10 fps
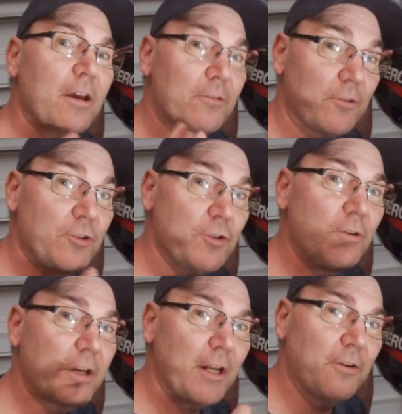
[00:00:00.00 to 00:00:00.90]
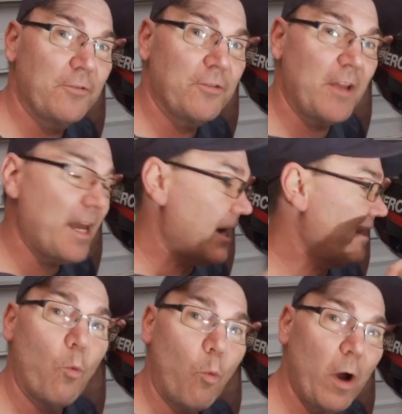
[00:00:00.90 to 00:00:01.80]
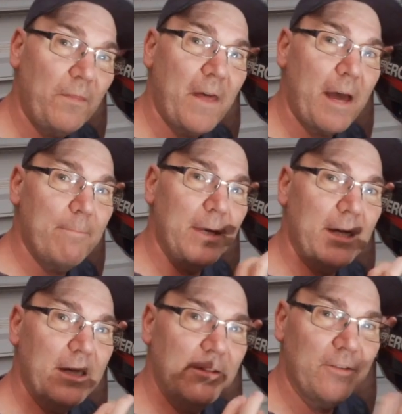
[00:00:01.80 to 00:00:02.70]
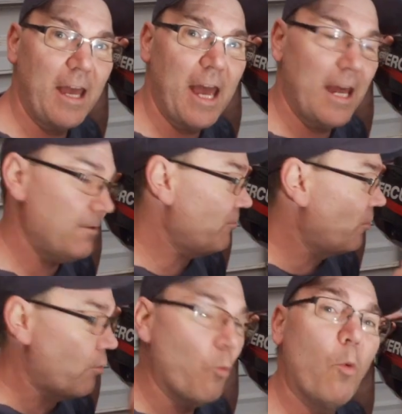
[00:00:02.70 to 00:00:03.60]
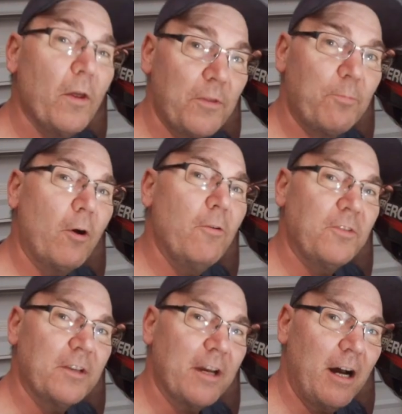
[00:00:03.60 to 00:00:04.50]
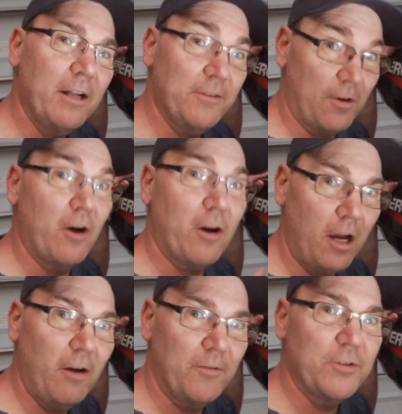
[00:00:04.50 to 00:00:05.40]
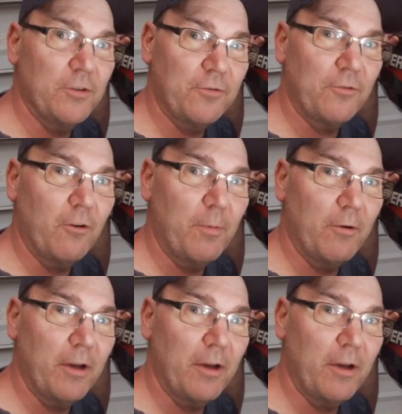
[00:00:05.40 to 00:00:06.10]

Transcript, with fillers: so that you can understand what that means and what the pros and cons are of a two-stroke boat